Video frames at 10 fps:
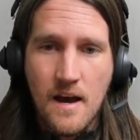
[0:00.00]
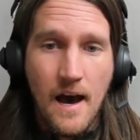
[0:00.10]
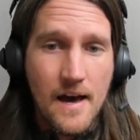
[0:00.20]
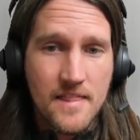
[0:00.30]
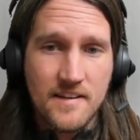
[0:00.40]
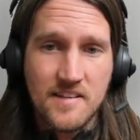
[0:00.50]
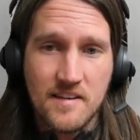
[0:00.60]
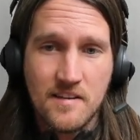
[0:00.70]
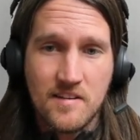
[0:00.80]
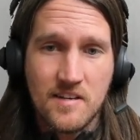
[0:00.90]
And this
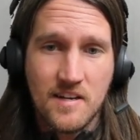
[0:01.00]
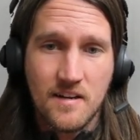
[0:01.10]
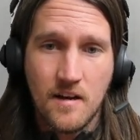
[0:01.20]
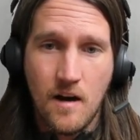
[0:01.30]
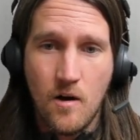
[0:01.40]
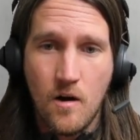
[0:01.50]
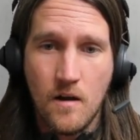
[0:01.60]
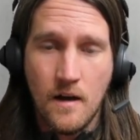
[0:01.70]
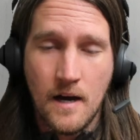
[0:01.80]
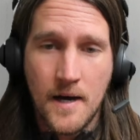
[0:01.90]
is
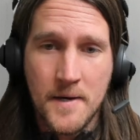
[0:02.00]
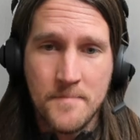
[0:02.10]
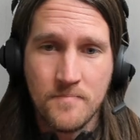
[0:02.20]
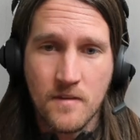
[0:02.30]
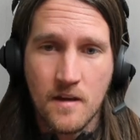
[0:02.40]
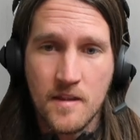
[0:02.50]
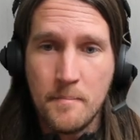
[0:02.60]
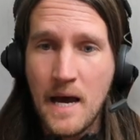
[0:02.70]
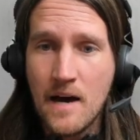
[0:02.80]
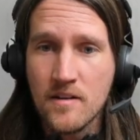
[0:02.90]
the
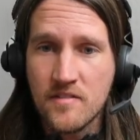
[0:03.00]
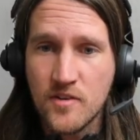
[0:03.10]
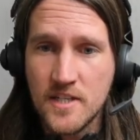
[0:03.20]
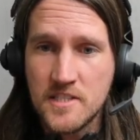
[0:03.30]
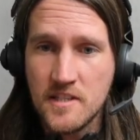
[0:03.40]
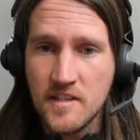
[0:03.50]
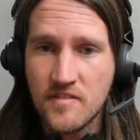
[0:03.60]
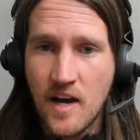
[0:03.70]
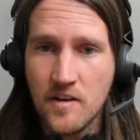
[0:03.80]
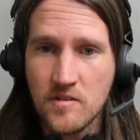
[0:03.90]
bounds for each of these
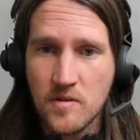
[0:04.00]
values,